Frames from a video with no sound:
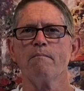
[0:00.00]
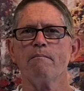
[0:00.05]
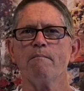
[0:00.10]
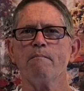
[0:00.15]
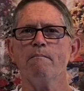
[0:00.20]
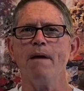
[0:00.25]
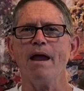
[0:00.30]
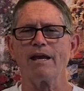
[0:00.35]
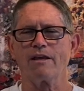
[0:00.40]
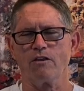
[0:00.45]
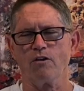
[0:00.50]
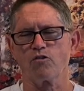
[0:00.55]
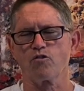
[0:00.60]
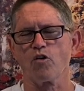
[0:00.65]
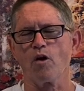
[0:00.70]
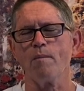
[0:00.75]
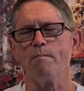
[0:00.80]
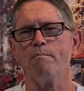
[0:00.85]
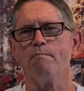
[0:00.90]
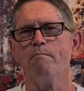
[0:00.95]
make the
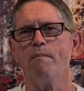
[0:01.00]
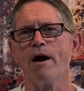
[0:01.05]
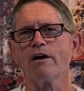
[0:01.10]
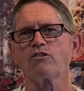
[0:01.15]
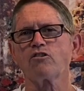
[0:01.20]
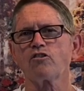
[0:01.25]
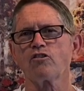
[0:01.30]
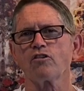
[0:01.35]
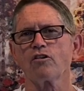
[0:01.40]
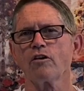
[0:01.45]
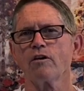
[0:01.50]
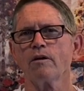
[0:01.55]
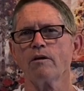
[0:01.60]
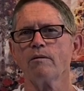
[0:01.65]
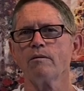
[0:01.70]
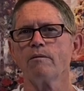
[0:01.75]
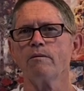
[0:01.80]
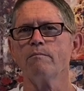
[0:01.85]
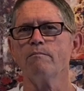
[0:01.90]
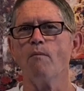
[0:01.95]
trip much
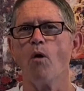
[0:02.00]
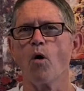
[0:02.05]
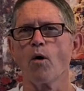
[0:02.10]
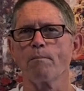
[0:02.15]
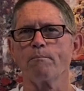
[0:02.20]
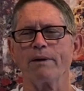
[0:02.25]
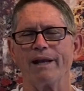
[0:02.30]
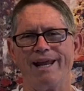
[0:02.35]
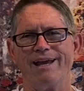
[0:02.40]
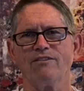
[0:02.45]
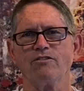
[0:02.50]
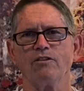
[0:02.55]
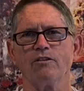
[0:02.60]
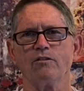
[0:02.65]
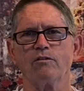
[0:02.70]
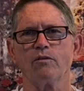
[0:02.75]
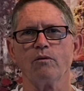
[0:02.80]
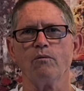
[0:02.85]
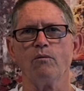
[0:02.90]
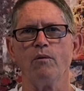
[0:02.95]
more
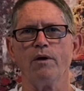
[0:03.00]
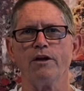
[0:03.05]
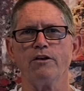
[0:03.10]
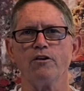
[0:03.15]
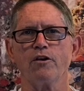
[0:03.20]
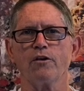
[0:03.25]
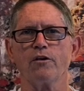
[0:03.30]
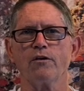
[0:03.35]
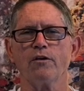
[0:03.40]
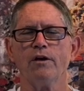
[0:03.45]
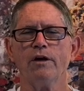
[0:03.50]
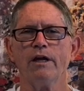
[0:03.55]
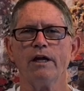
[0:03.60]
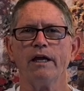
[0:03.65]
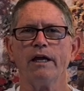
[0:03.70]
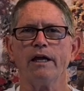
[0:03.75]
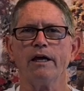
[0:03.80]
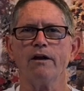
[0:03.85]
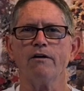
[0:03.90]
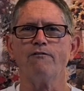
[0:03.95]
pleasant when you're
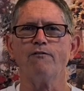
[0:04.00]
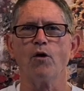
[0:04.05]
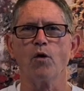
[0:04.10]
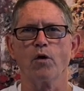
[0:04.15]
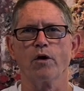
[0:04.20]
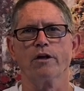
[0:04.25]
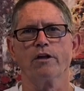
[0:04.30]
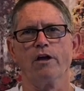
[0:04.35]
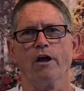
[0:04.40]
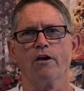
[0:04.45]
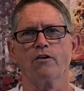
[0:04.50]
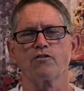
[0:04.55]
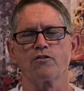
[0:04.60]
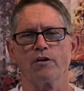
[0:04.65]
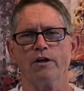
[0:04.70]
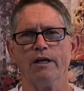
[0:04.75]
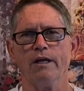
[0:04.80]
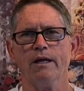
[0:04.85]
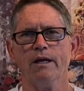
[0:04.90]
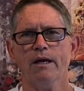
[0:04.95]
in a foreign
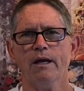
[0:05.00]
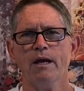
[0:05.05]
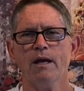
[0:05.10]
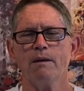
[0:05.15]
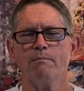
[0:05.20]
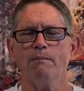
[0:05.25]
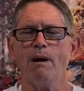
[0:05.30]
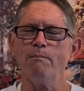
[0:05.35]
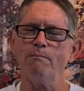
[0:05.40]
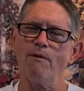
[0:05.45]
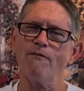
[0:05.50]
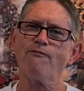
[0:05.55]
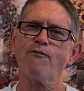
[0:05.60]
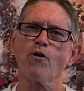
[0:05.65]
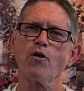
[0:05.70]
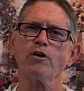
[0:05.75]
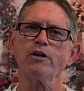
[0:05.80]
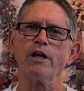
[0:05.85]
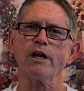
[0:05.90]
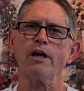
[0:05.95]
country. But
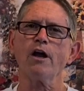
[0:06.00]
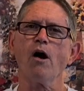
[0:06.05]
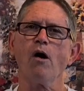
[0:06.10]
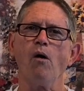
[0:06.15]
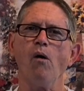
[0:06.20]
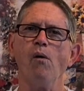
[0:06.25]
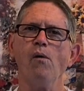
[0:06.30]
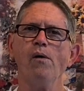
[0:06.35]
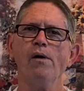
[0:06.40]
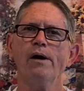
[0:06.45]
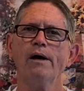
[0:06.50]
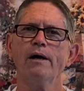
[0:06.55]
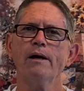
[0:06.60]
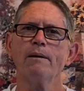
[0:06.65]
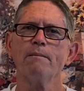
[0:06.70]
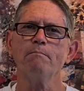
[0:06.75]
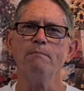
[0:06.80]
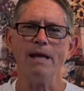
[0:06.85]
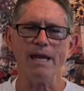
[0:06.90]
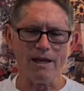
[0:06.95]
before you go,
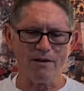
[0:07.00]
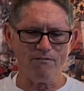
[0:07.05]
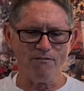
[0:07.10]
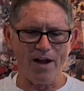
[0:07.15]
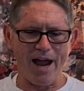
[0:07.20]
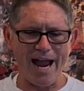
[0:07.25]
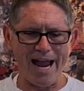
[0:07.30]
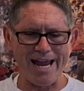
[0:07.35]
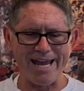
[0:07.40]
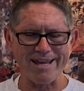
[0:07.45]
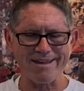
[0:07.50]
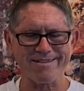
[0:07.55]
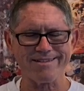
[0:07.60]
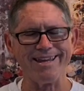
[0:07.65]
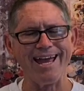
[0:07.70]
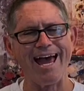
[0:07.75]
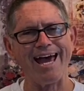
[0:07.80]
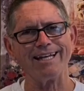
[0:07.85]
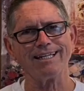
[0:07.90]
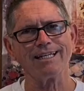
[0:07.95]
be advised
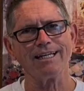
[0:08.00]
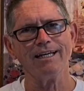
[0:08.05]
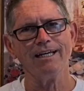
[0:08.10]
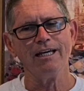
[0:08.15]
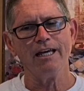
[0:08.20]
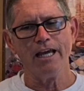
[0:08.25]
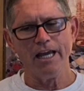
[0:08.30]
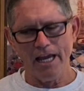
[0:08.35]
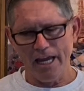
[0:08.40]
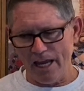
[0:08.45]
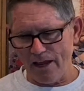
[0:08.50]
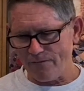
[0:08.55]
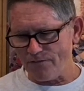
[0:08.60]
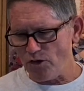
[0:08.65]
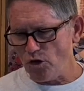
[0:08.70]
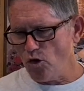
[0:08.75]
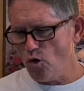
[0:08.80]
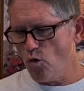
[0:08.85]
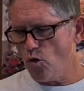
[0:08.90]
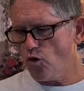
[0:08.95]
that if
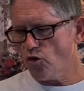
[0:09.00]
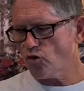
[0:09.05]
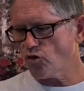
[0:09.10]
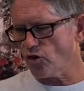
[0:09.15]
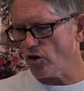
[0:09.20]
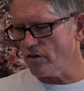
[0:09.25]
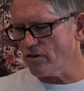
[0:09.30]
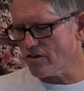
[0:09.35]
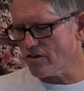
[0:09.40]
you should